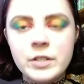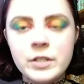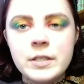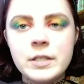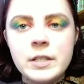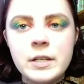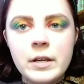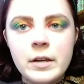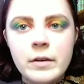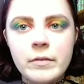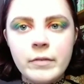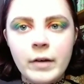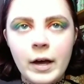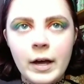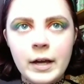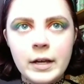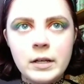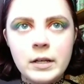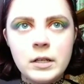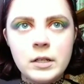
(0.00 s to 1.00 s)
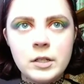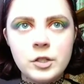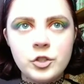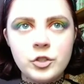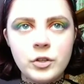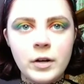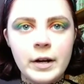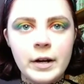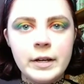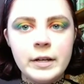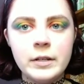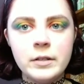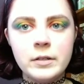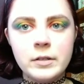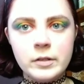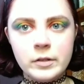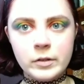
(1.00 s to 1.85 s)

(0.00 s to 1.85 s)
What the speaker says: and see if I can try and